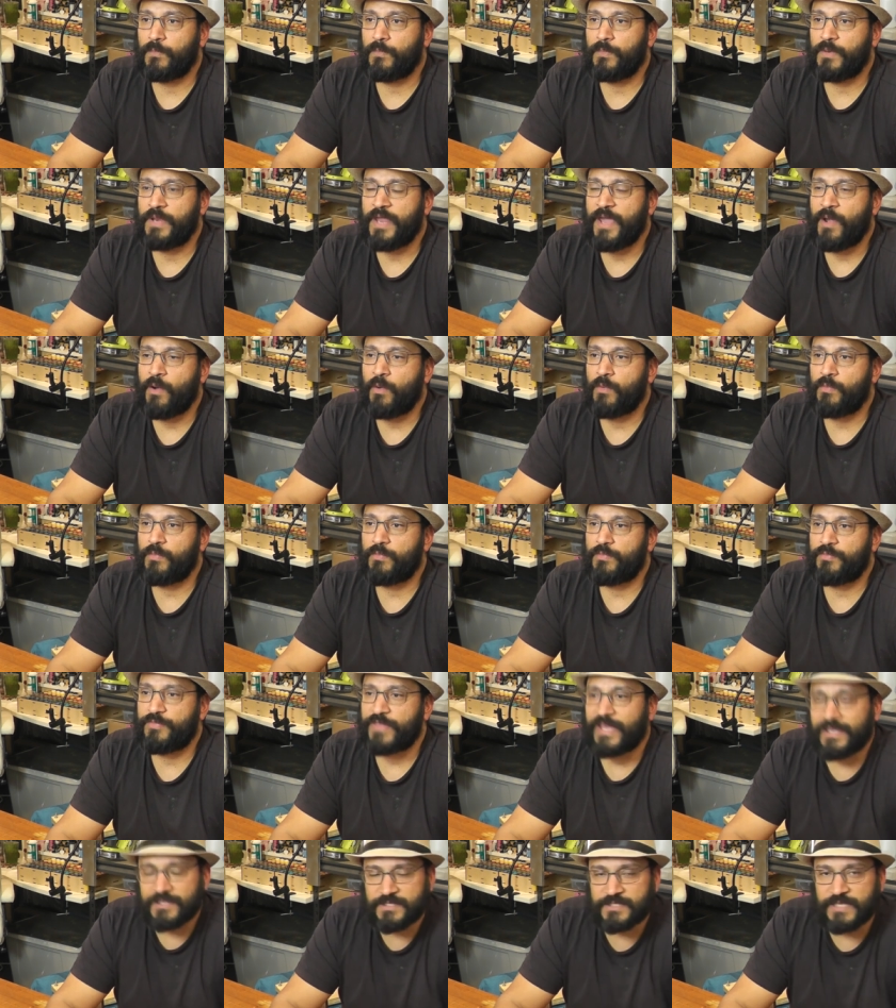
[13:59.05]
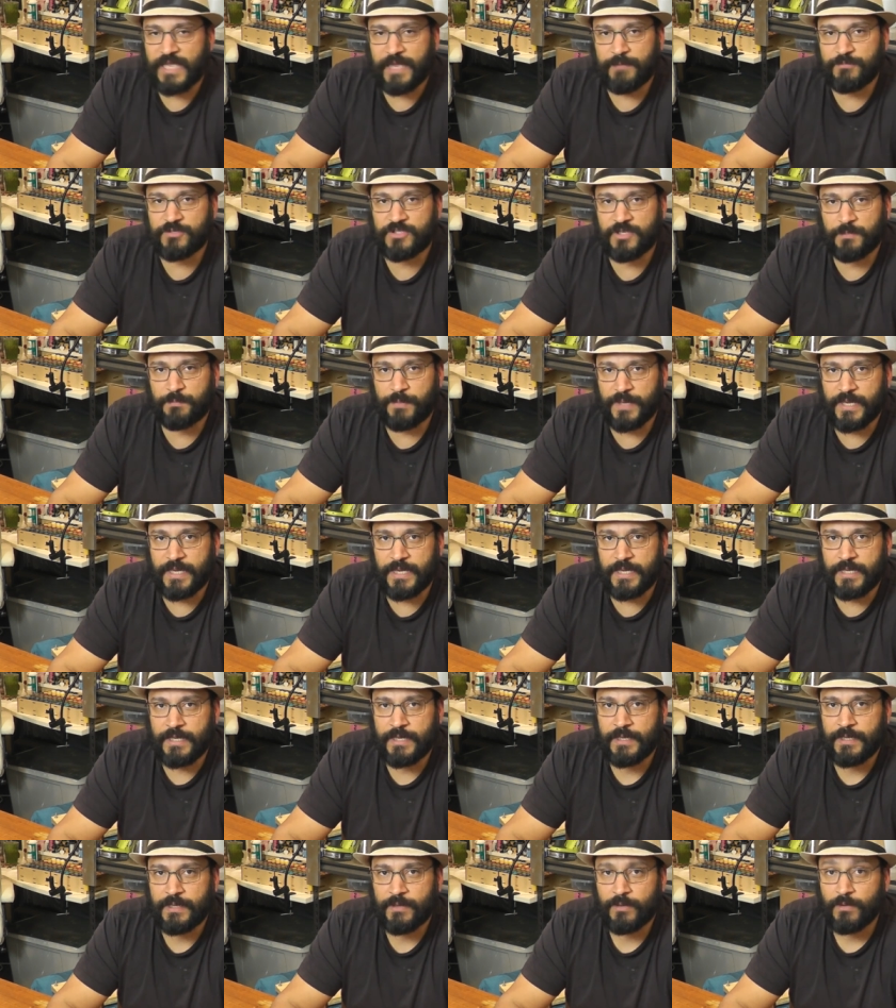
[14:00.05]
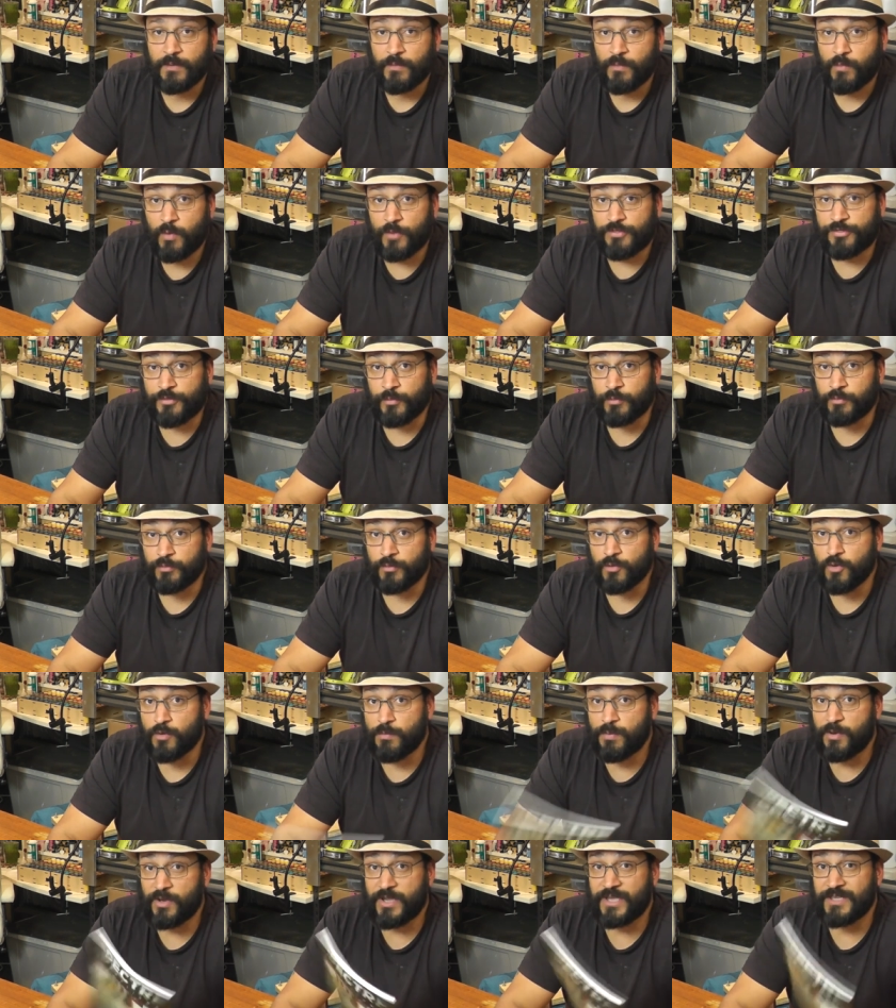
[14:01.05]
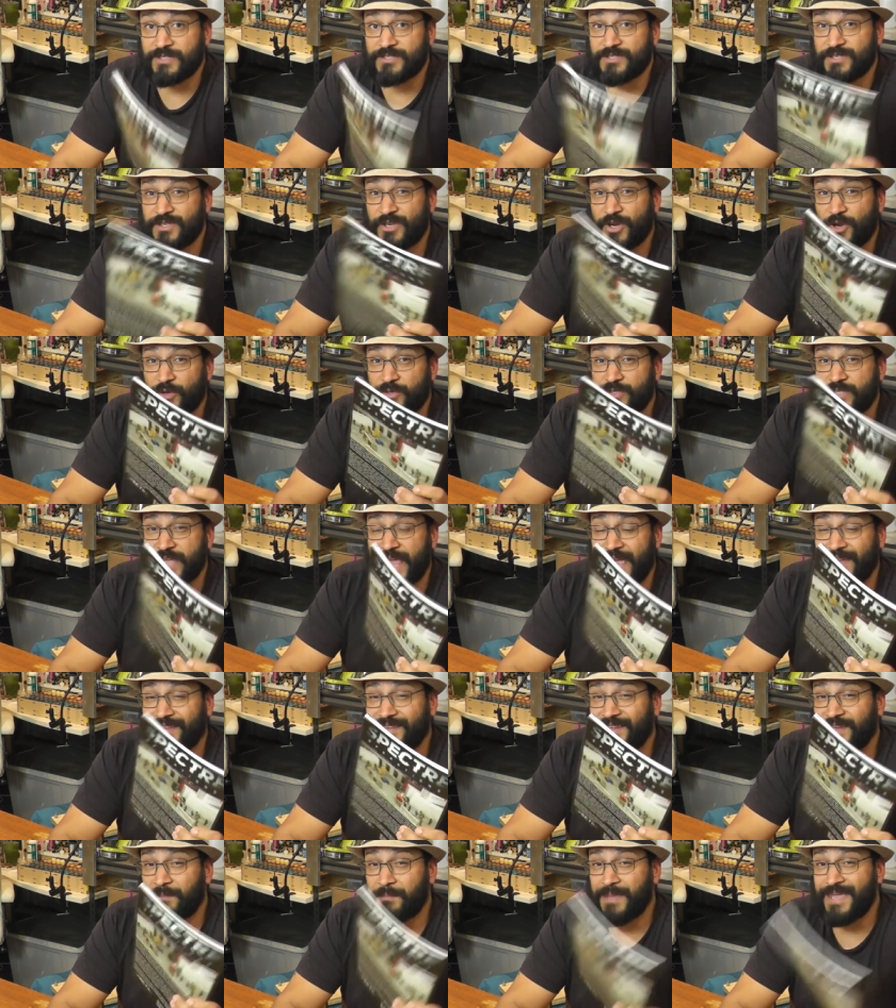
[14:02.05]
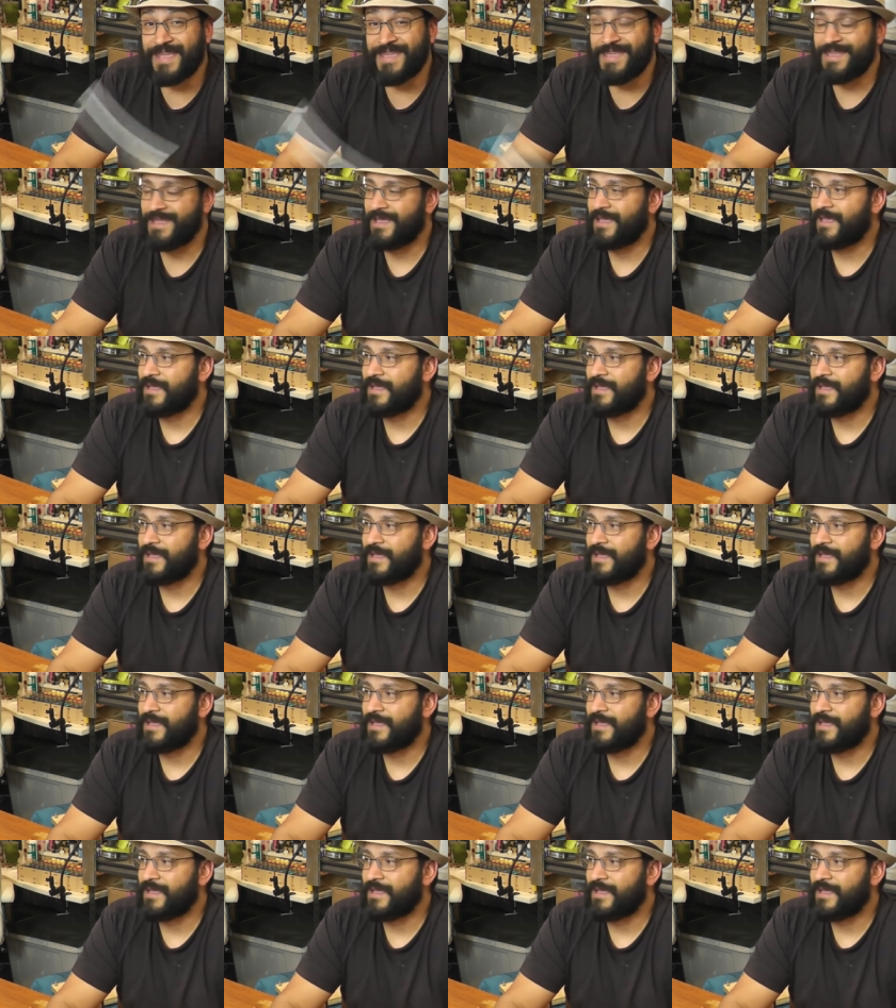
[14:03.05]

now that seems to be what the rulebook is you know telling me.